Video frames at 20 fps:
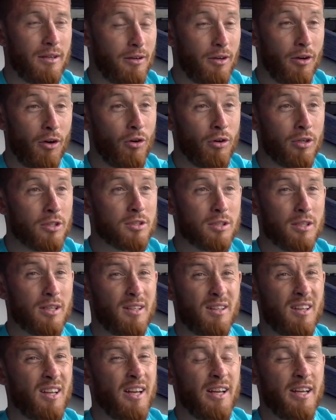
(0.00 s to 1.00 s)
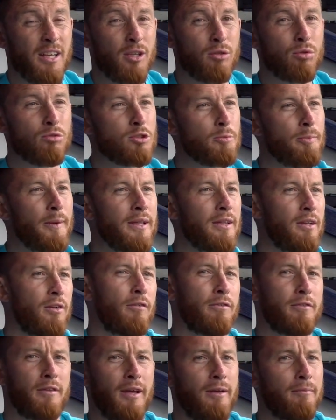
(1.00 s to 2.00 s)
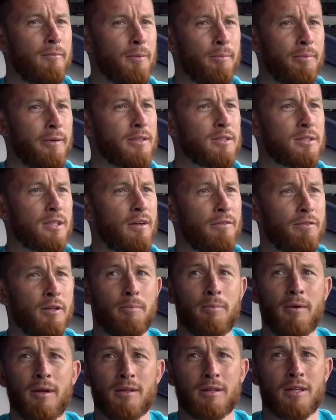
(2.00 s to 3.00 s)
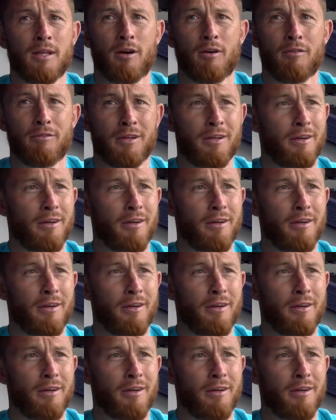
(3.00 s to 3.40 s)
Honestly, you don't spend enough time with players after the park to have a